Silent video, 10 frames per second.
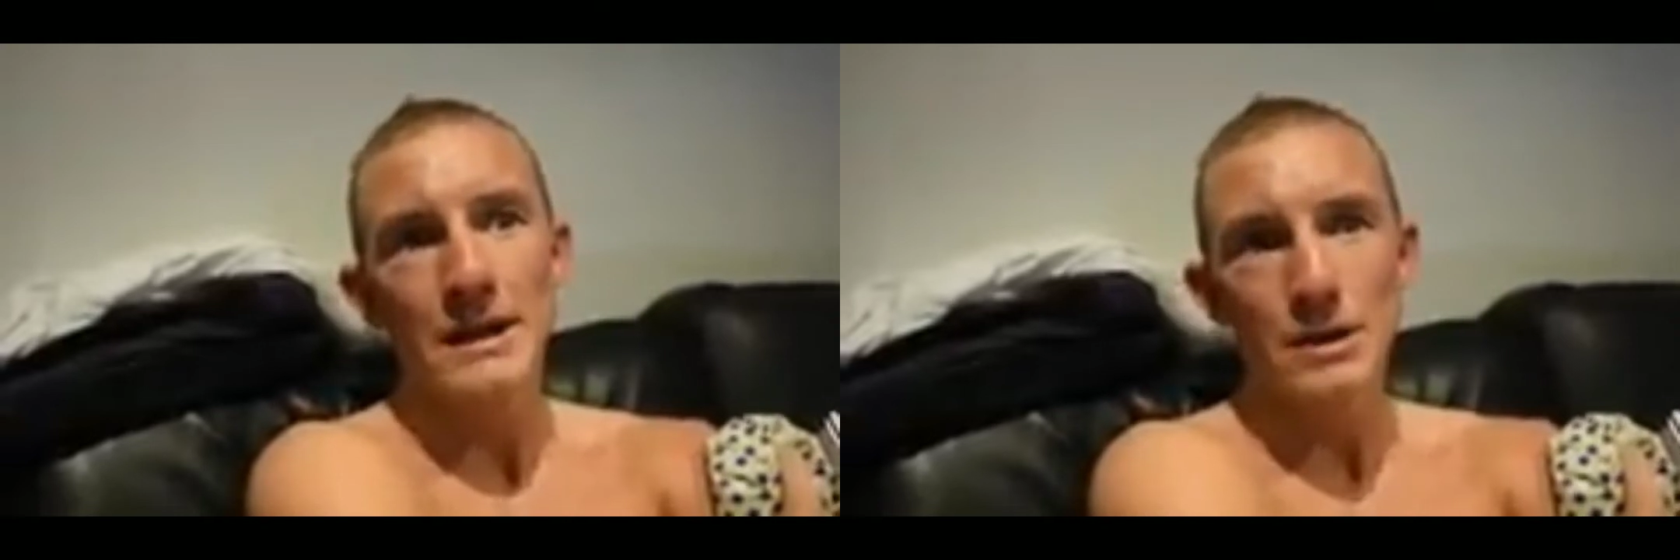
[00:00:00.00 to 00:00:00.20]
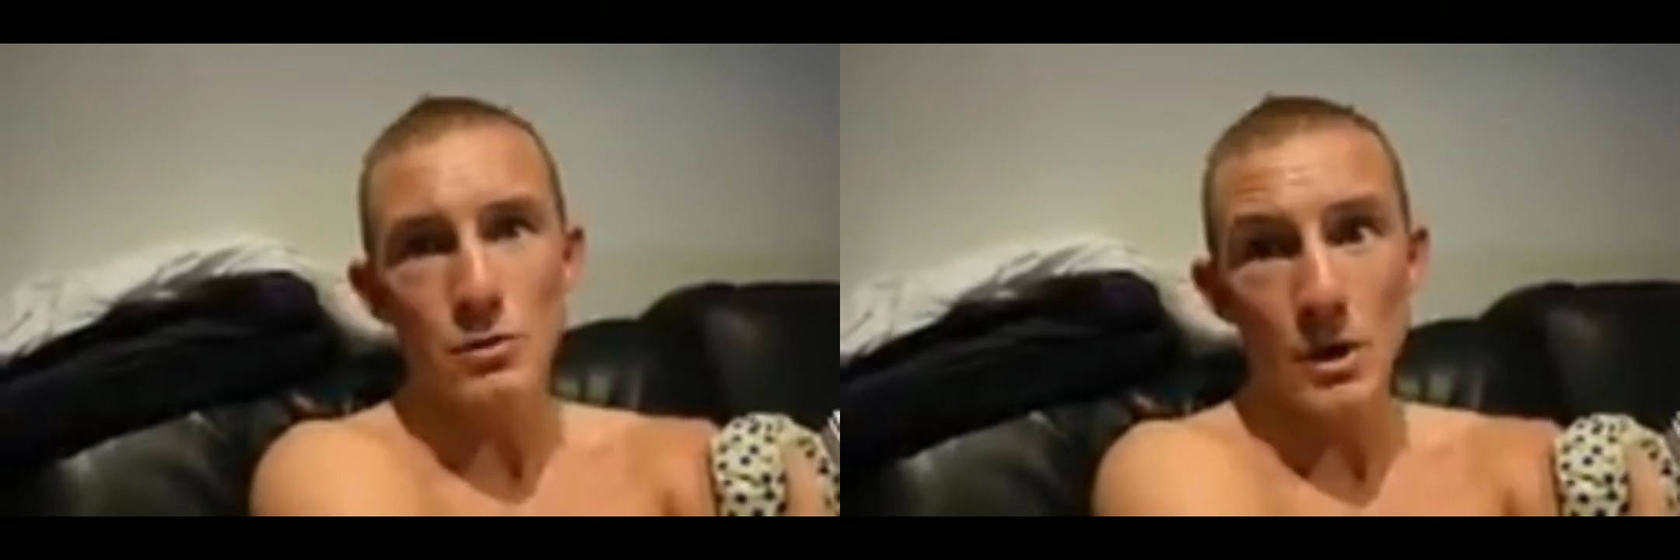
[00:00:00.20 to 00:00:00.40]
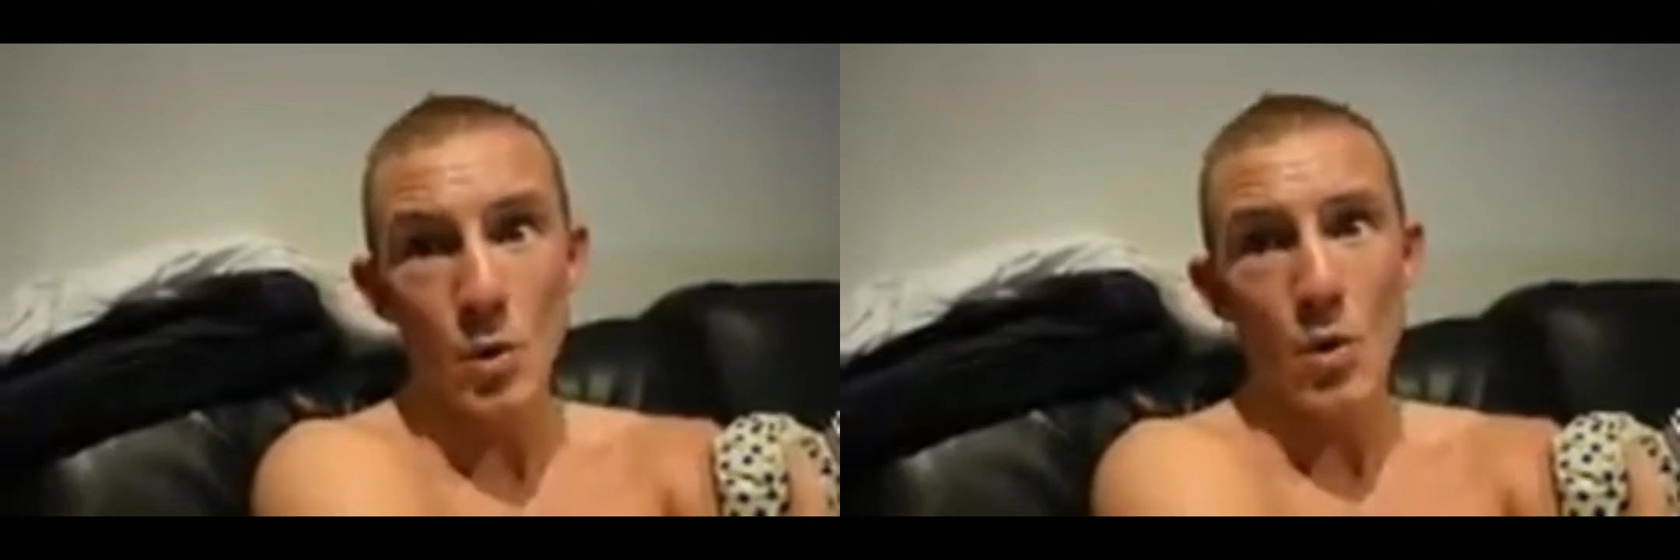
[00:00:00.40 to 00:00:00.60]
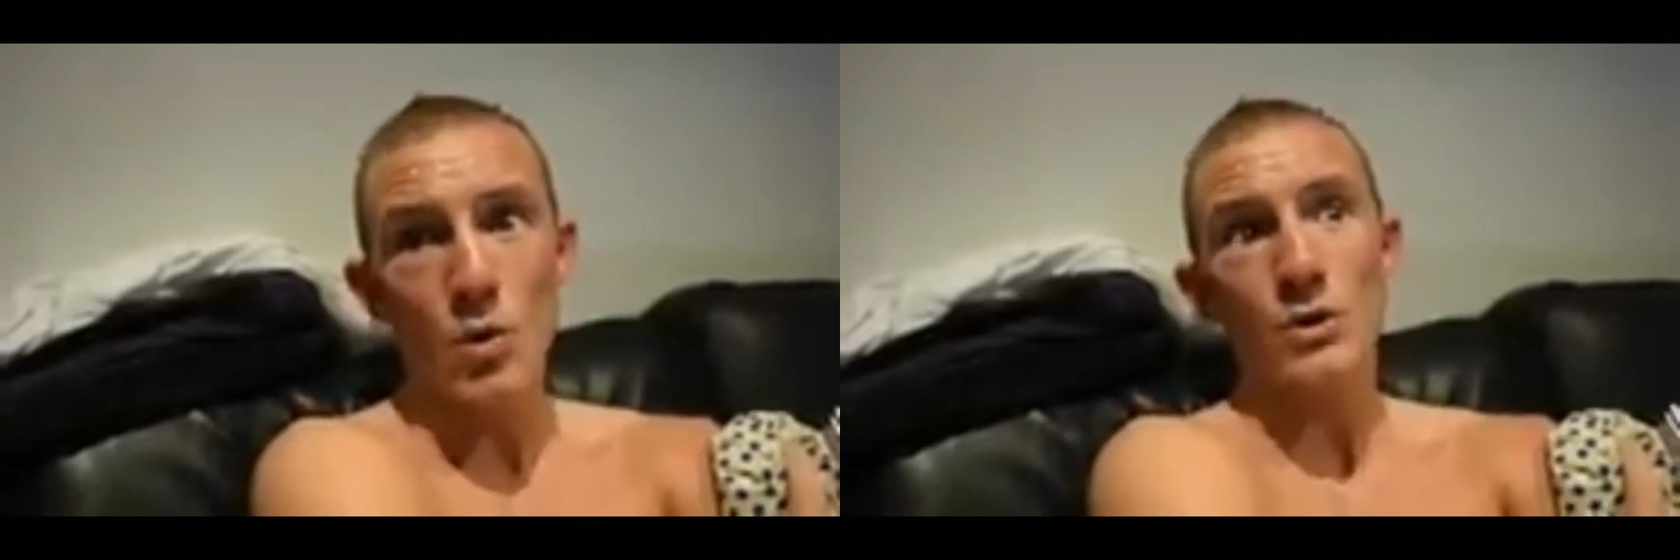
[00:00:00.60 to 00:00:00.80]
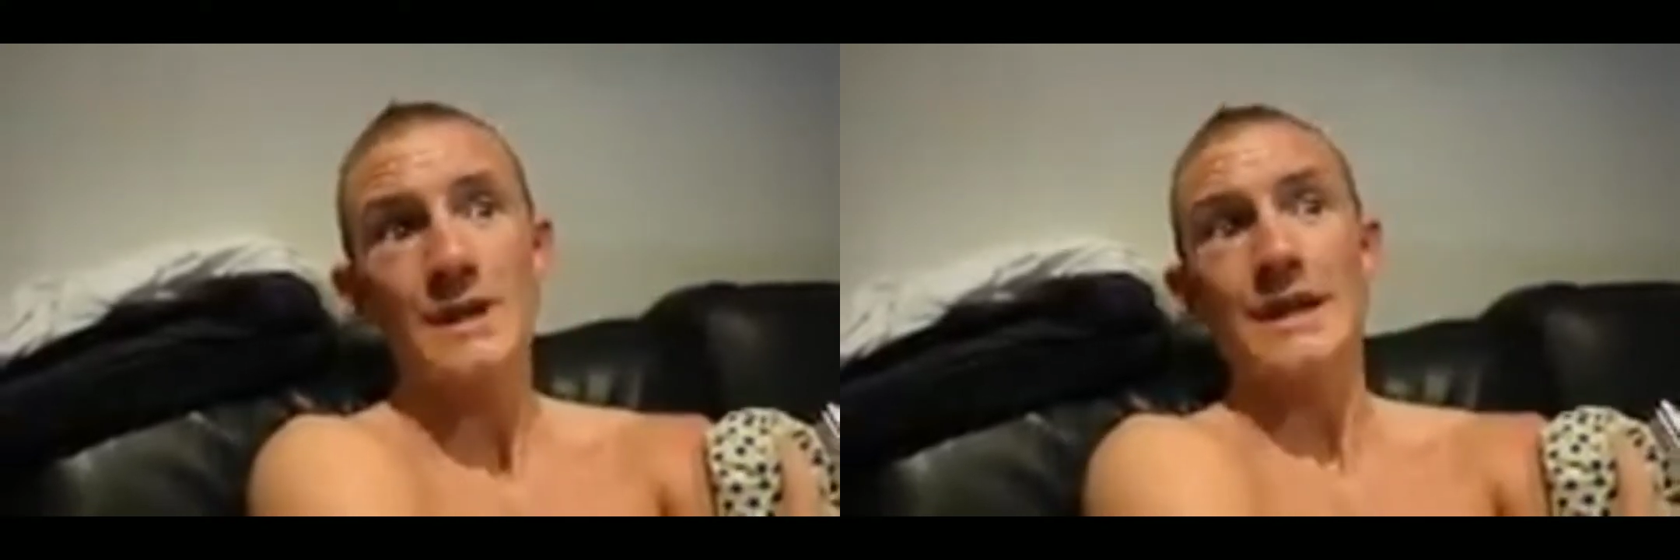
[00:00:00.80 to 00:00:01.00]
he's quite
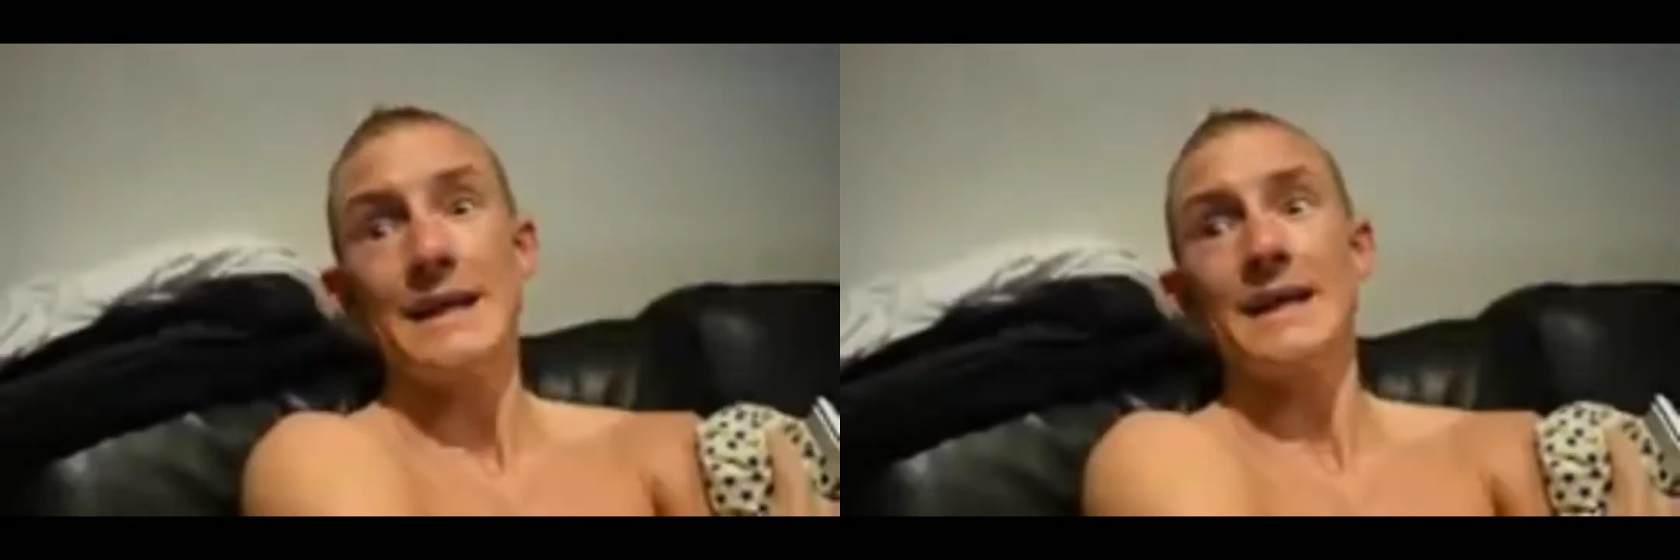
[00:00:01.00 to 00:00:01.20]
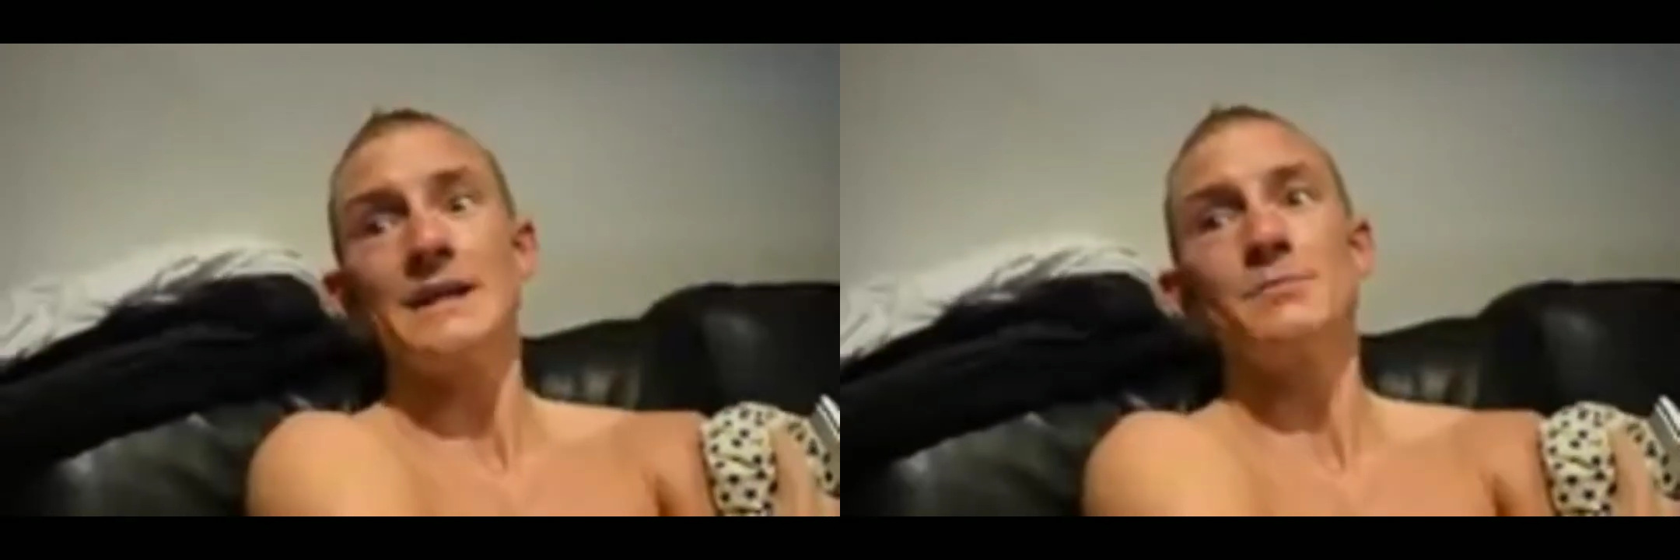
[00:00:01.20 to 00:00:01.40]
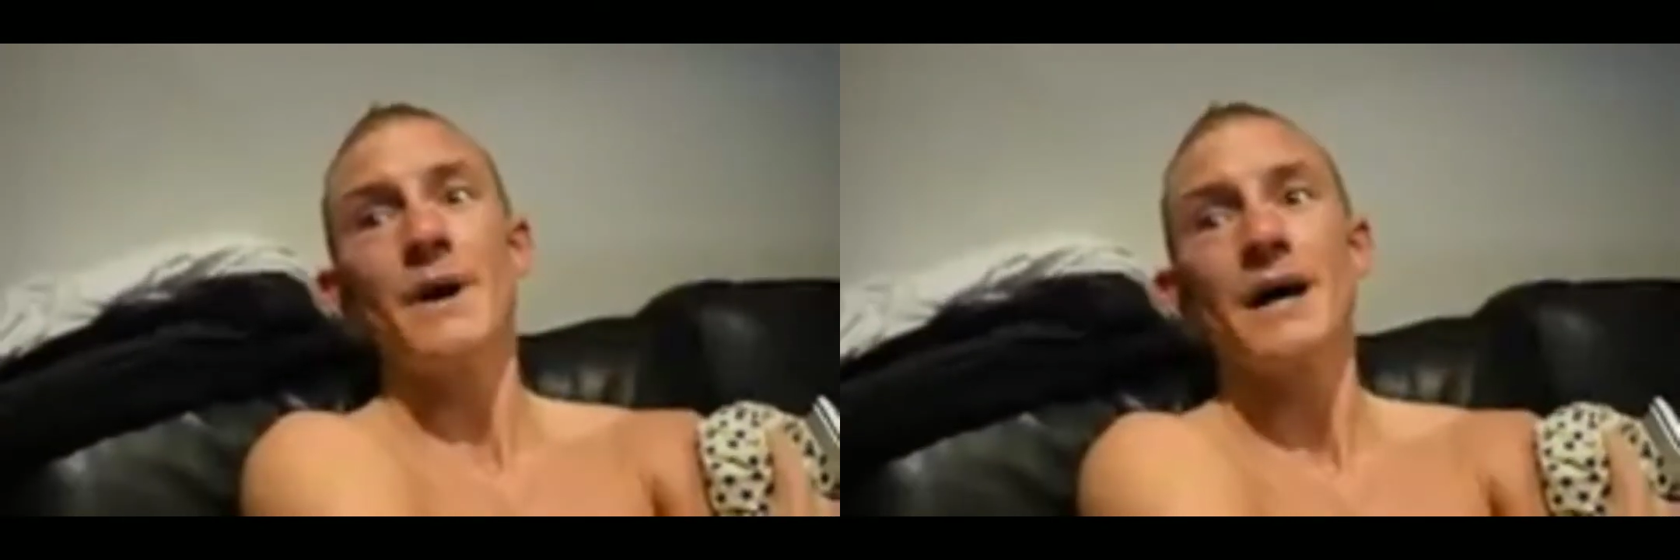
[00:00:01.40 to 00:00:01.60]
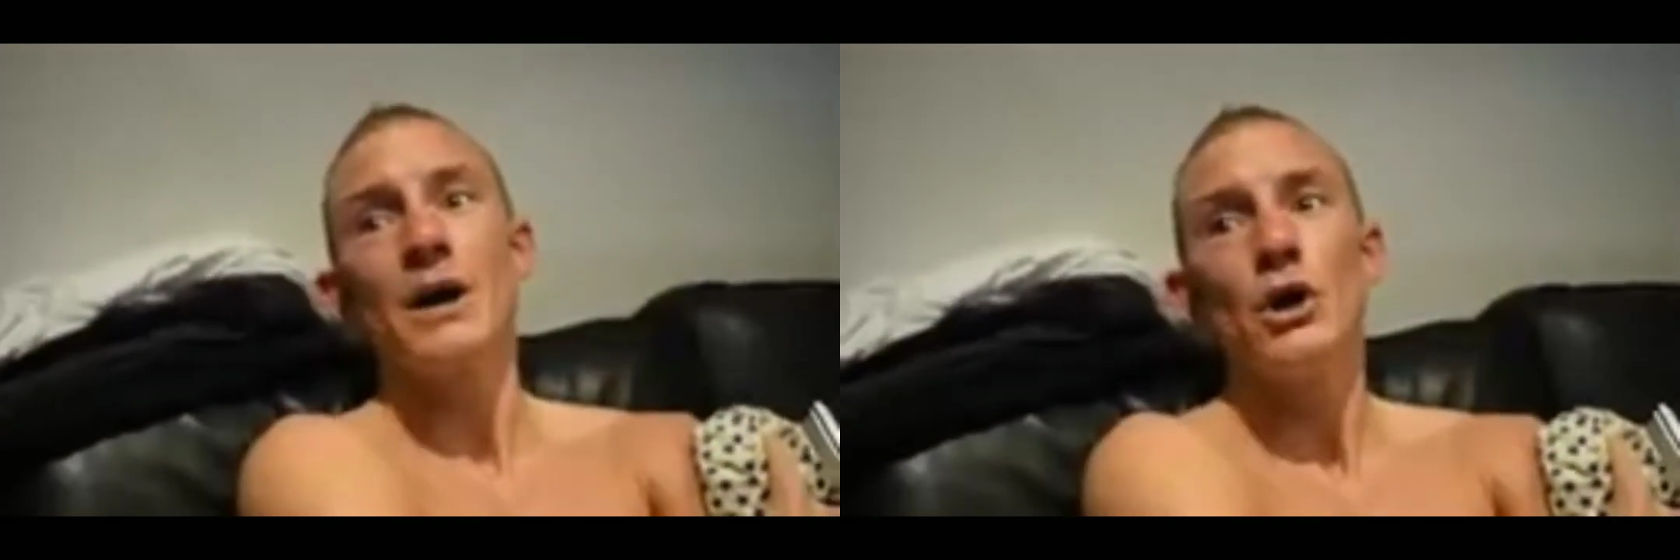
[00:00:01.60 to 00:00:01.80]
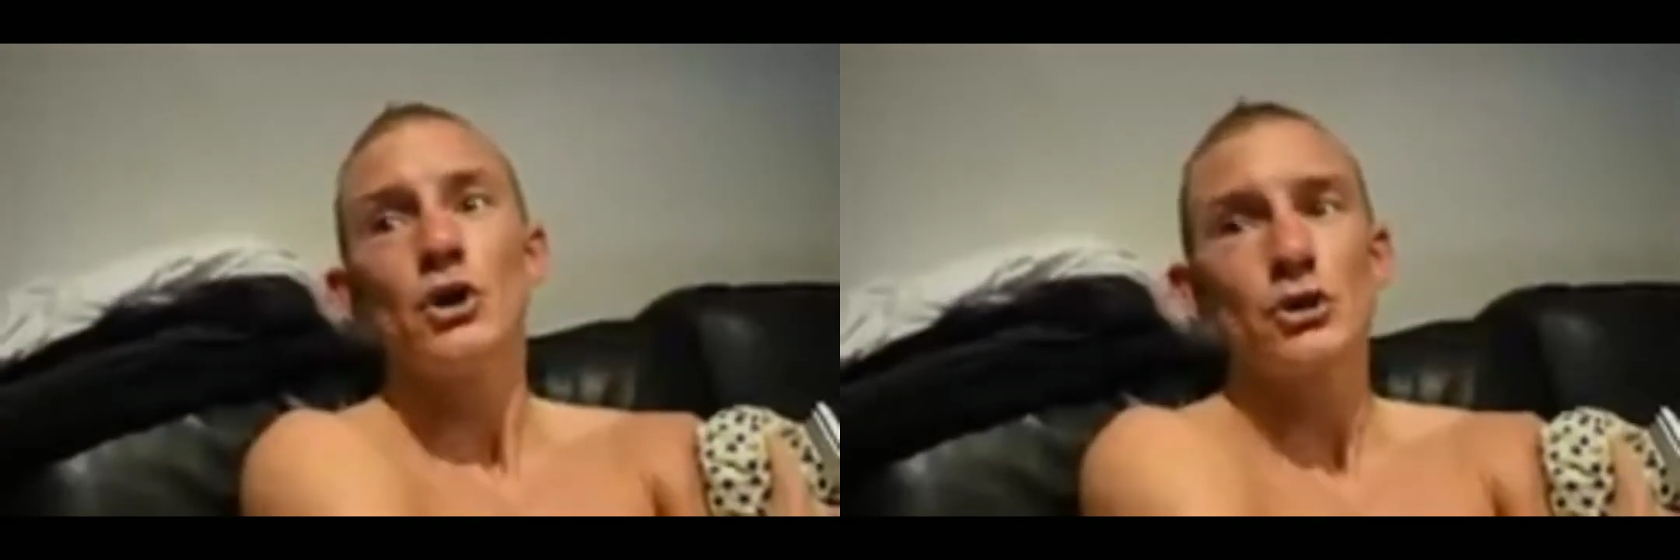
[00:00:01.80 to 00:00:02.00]
awkward and he leans
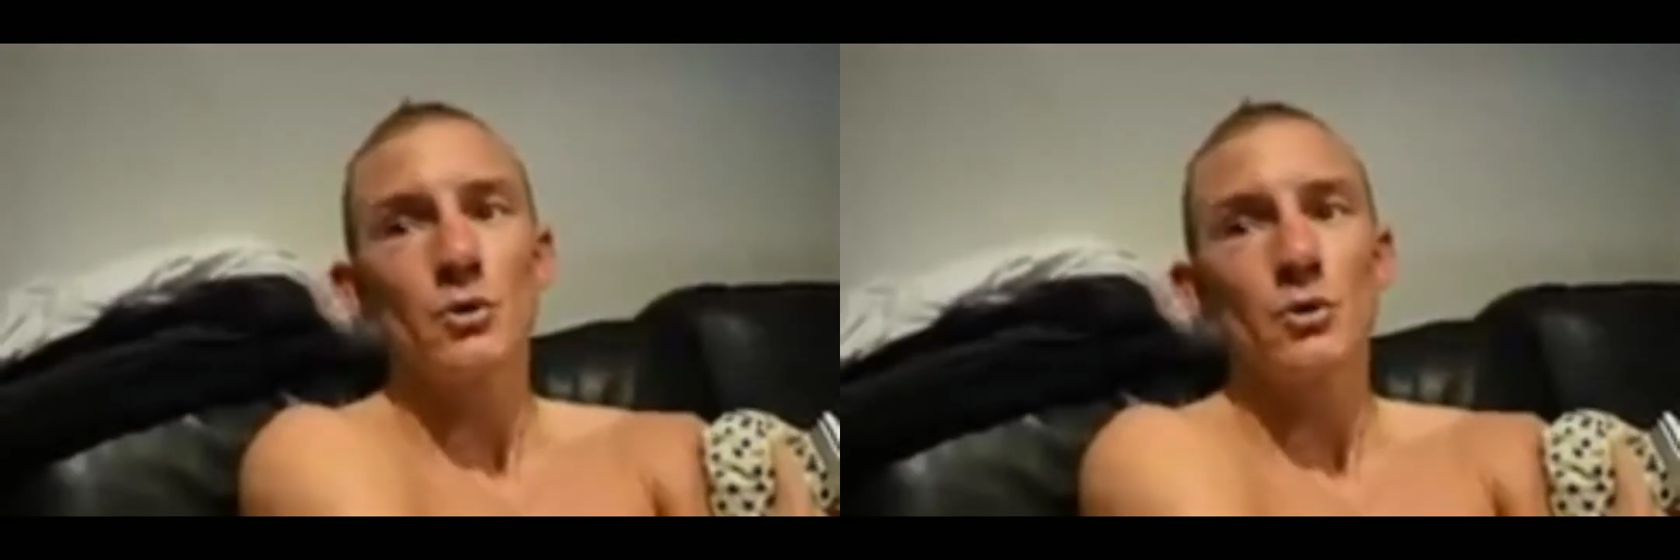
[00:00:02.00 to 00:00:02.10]
back,